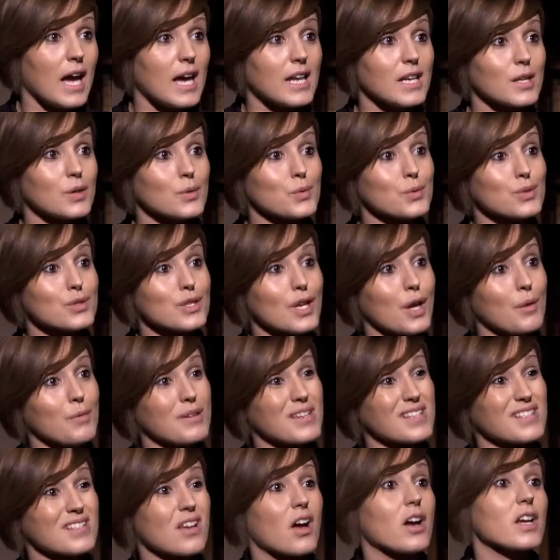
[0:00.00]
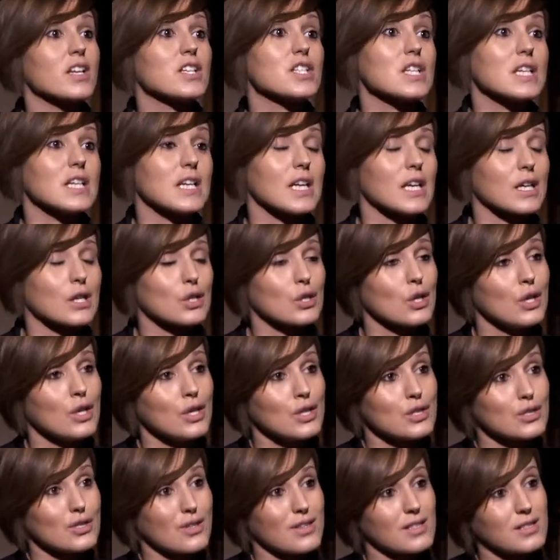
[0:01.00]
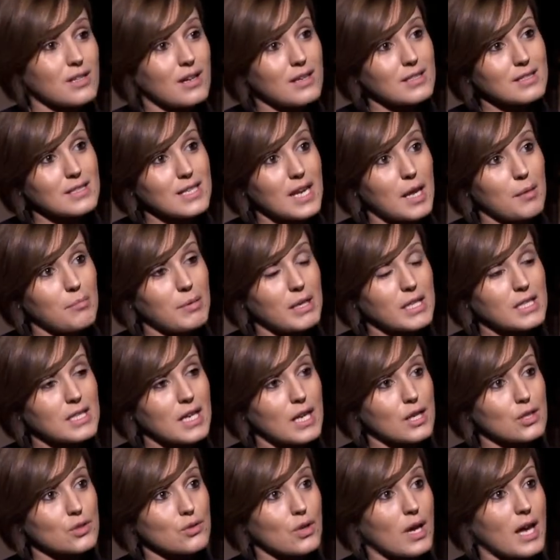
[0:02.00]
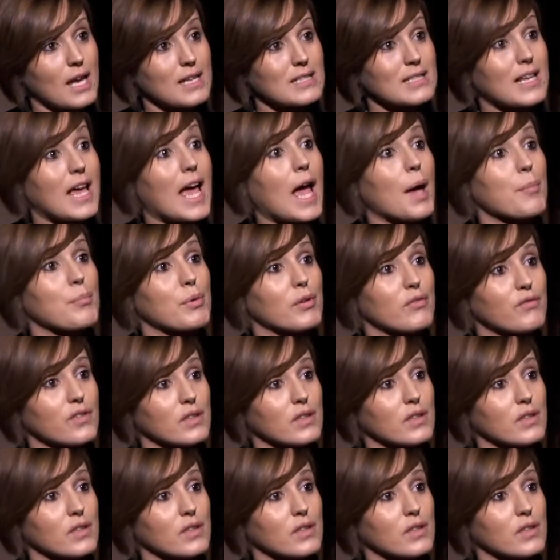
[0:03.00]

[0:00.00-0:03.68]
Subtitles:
And it also is hygienic. So the Dyson Airblade hand dryer has a HEPA